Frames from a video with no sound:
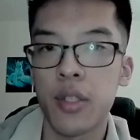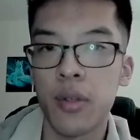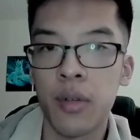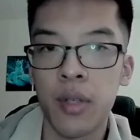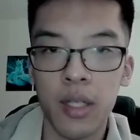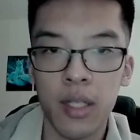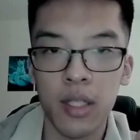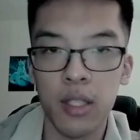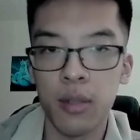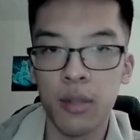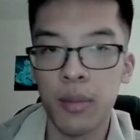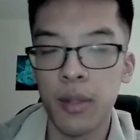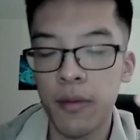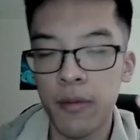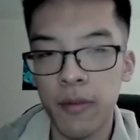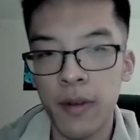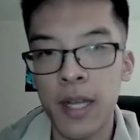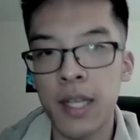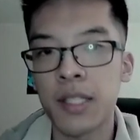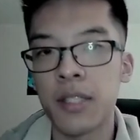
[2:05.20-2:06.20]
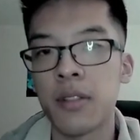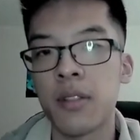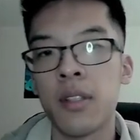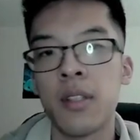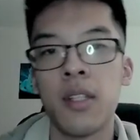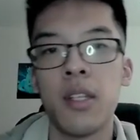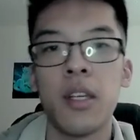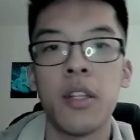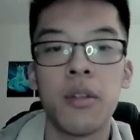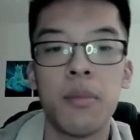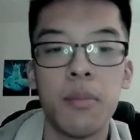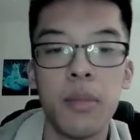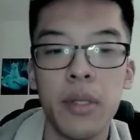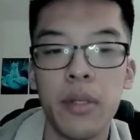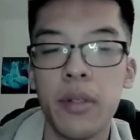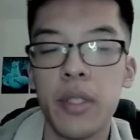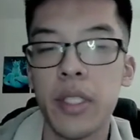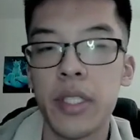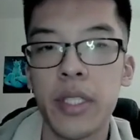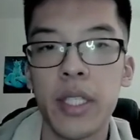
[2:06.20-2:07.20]
going a little bit faster than the other
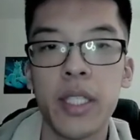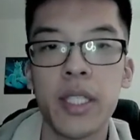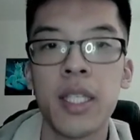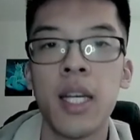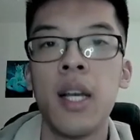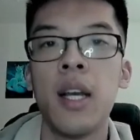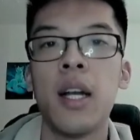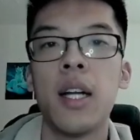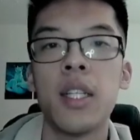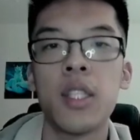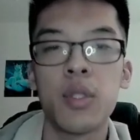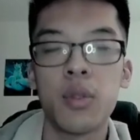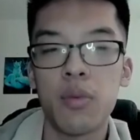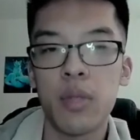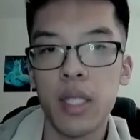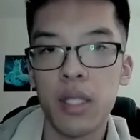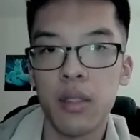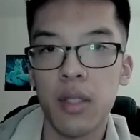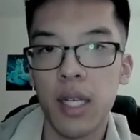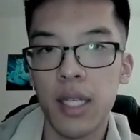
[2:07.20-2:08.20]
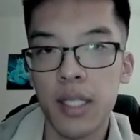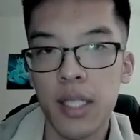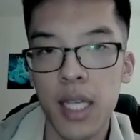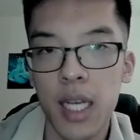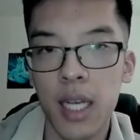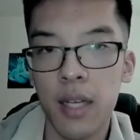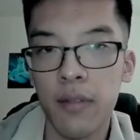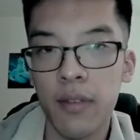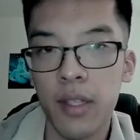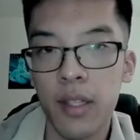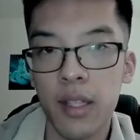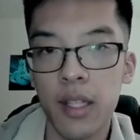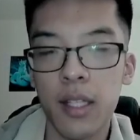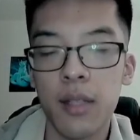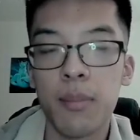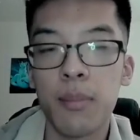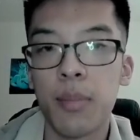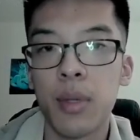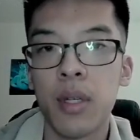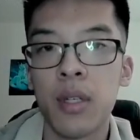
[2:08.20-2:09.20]
mid-range decks, as well as having the
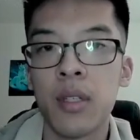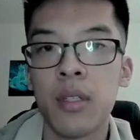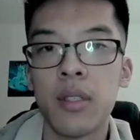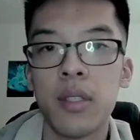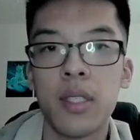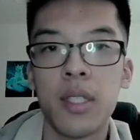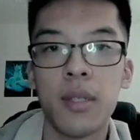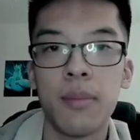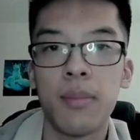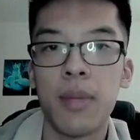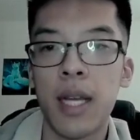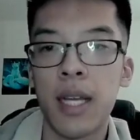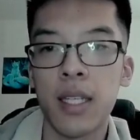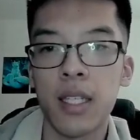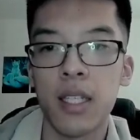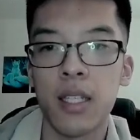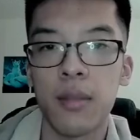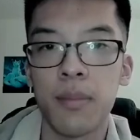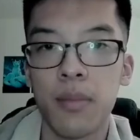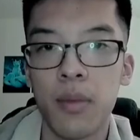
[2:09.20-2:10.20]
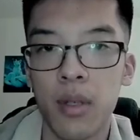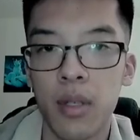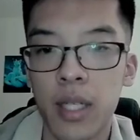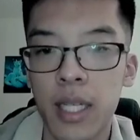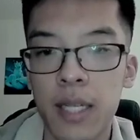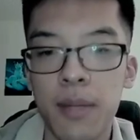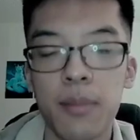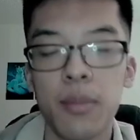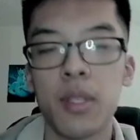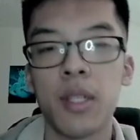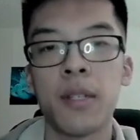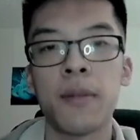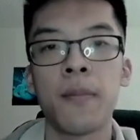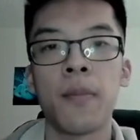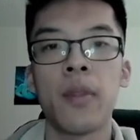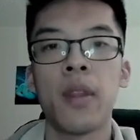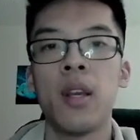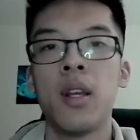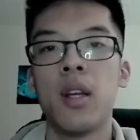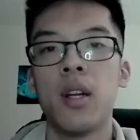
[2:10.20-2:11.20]
burn to back up their game plan.
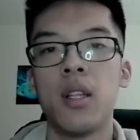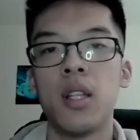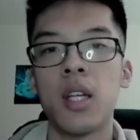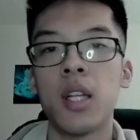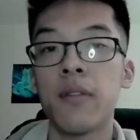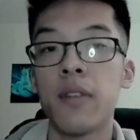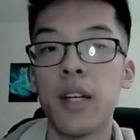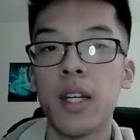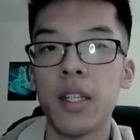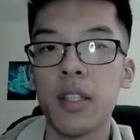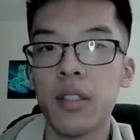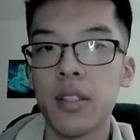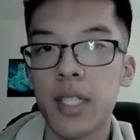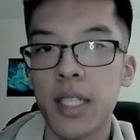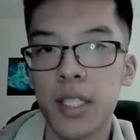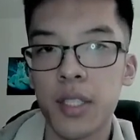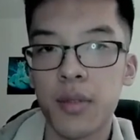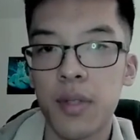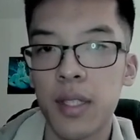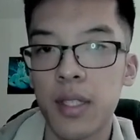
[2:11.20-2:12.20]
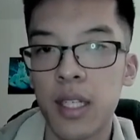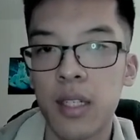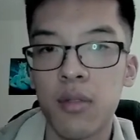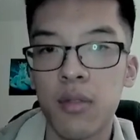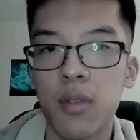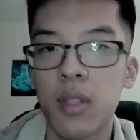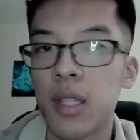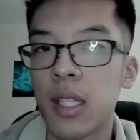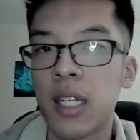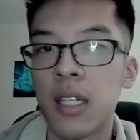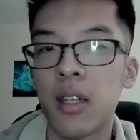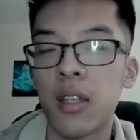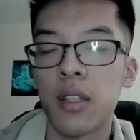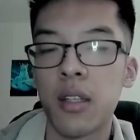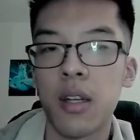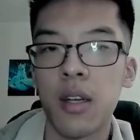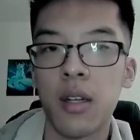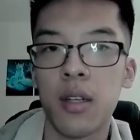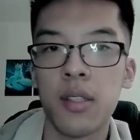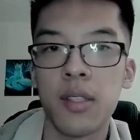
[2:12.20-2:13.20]
A lot of other decks right now rely on
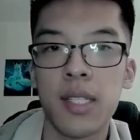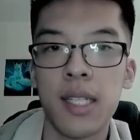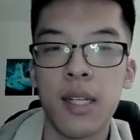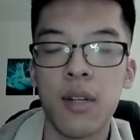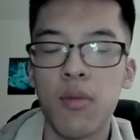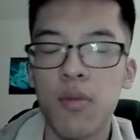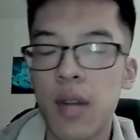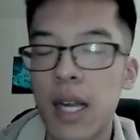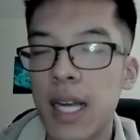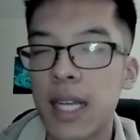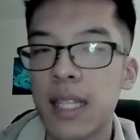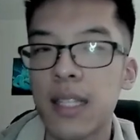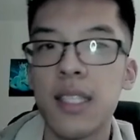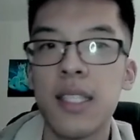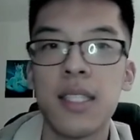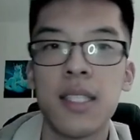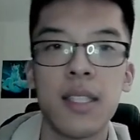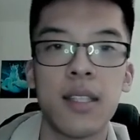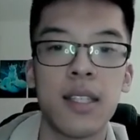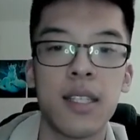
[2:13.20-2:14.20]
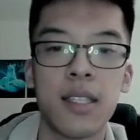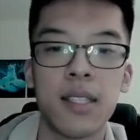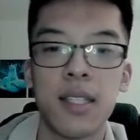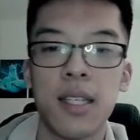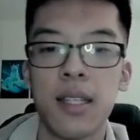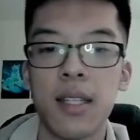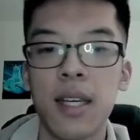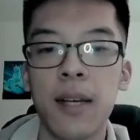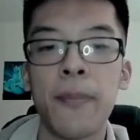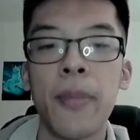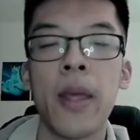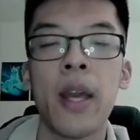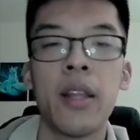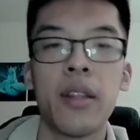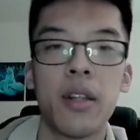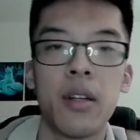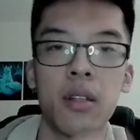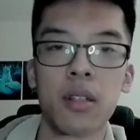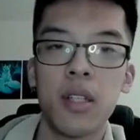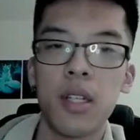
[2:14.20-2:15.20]
cards like rallies and things like that
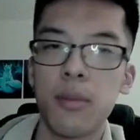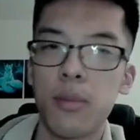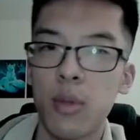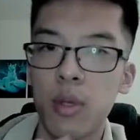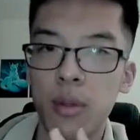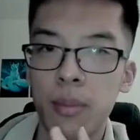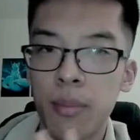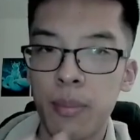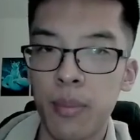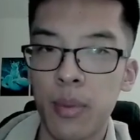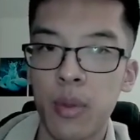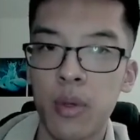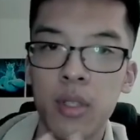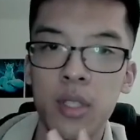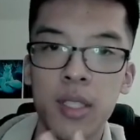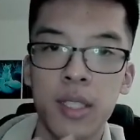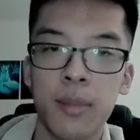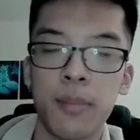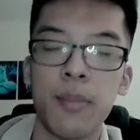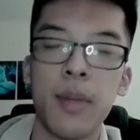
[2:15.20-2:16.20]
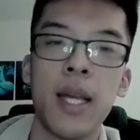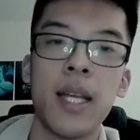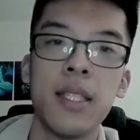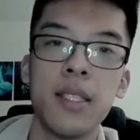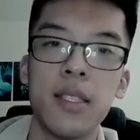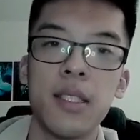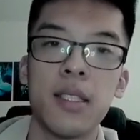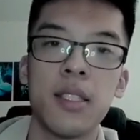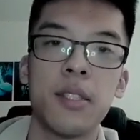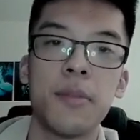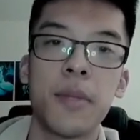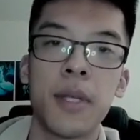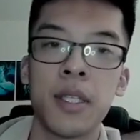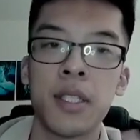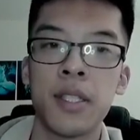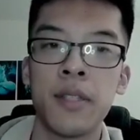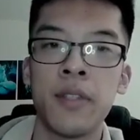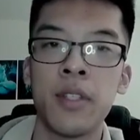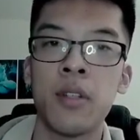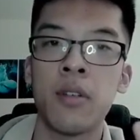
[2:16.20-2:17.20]
are a lot more board dependent,
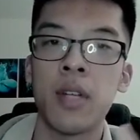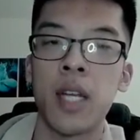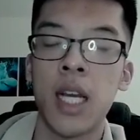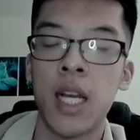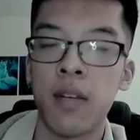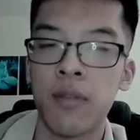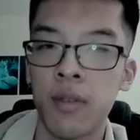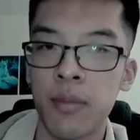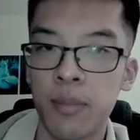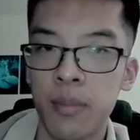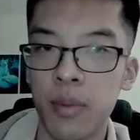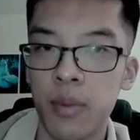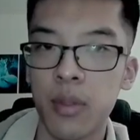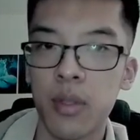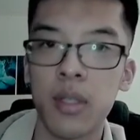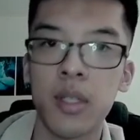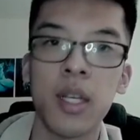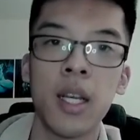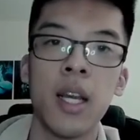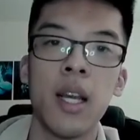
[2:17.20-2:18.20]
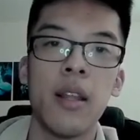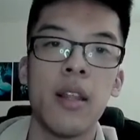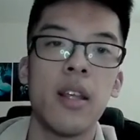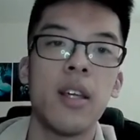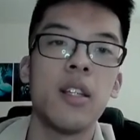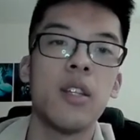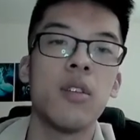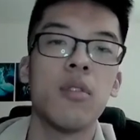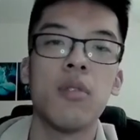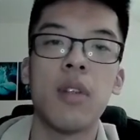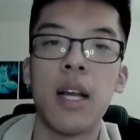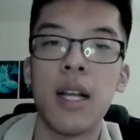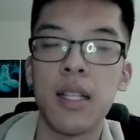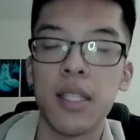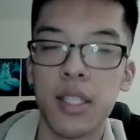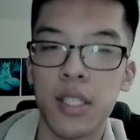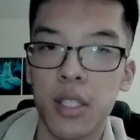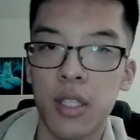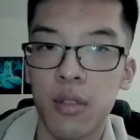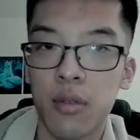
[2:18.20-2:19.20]
because if you don't have a board, then your
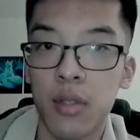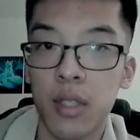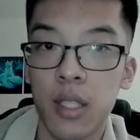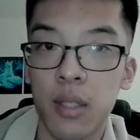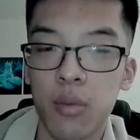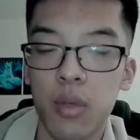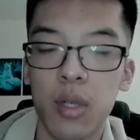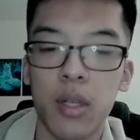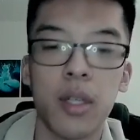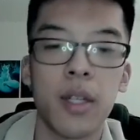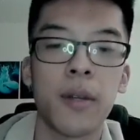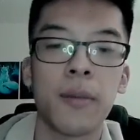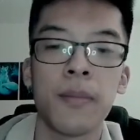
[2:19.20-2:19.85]
rallies don't really work.